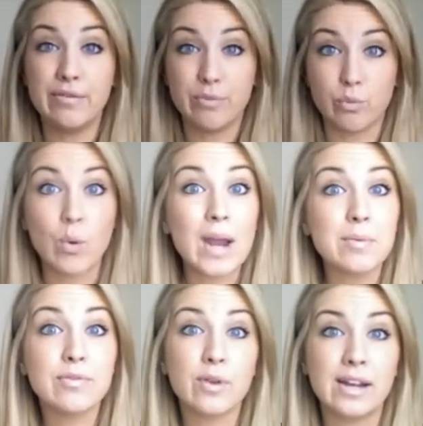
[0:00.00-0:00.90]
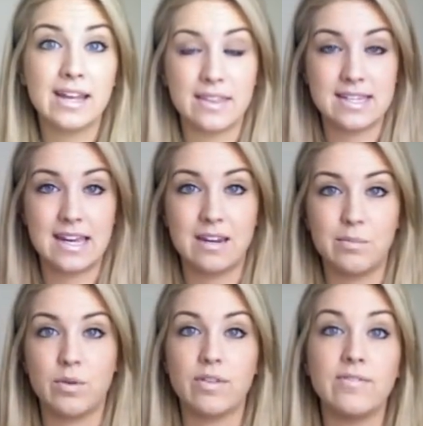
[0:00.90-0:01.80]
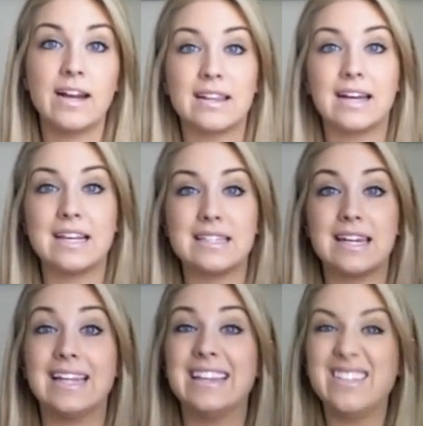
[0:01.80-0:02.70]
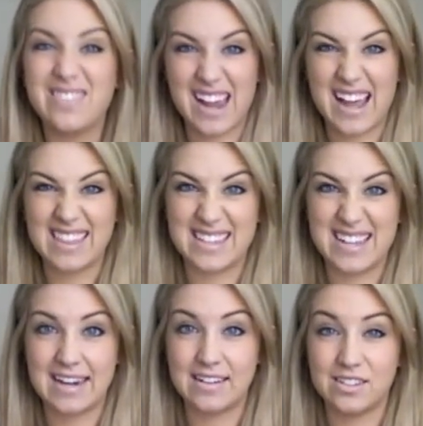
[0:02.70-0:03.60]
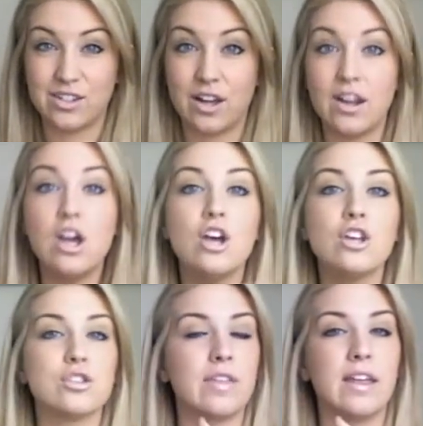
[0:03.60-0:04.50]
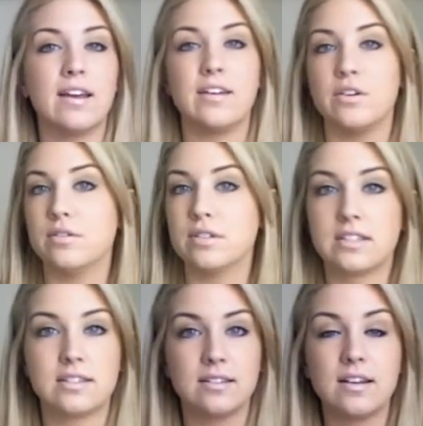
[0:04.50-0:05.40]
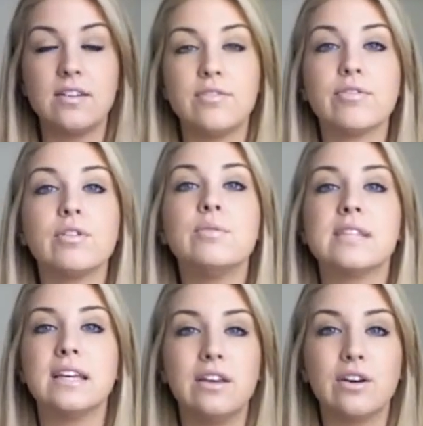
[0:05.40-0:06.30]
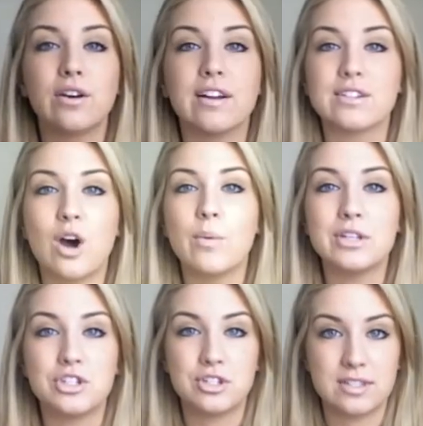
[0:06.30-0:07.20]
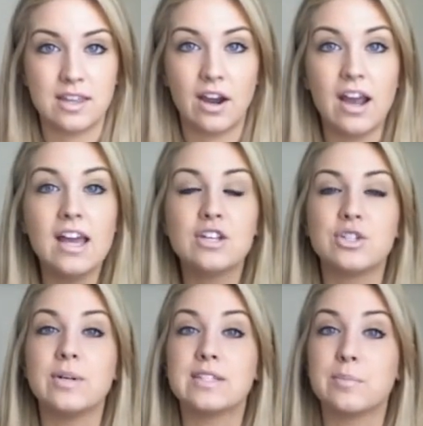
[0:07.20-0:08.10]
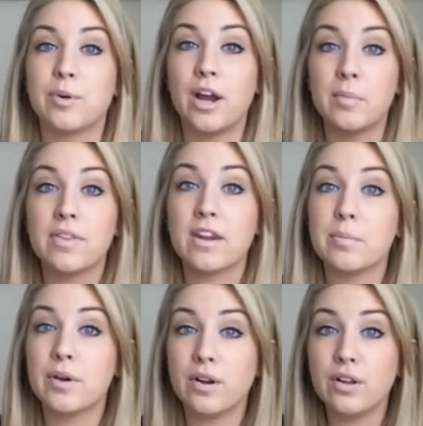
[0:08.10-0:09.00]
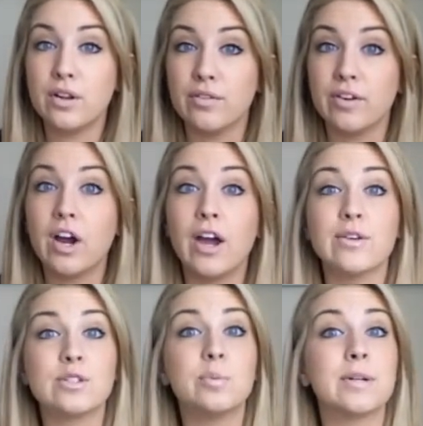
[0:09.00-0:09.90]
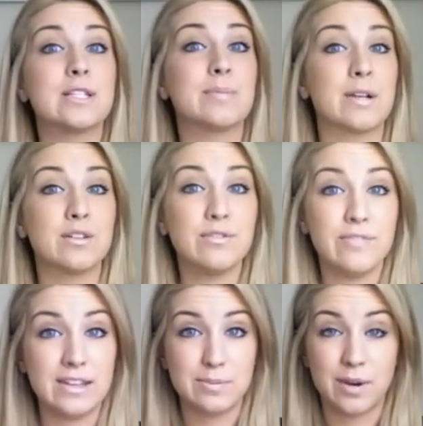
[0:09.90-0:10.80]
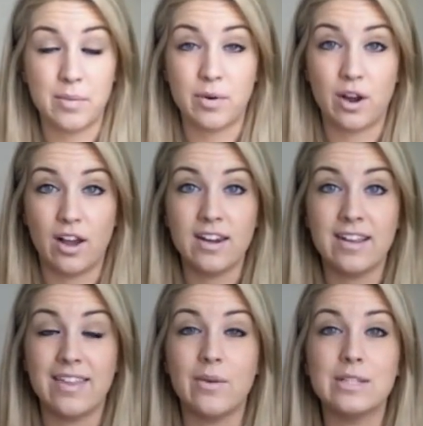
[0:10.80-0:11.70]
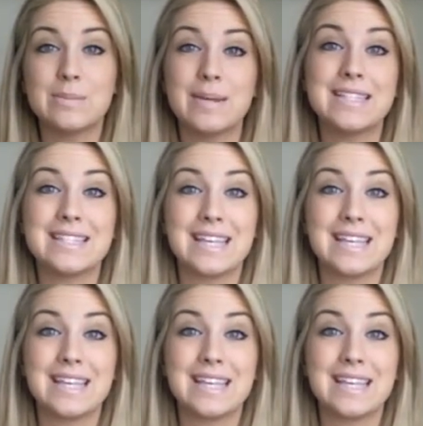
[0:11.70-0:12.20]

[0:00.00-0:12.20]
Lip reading: right before I get in the tanning booth. In fact, like I said, I leave it at the tanning salon so that I don't lose it here, and it's always just there. So it's a primer that I put all over. I also put a special face primer on, and that one's by Skin